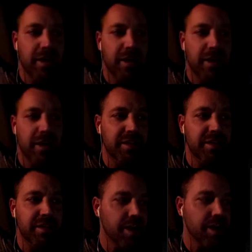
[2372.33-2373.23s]
I mean,
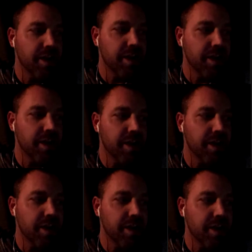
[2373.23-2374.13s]
Scott, you're going to be able to plug
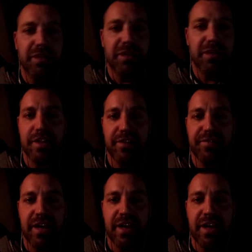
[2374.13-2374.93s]
and play this stuff,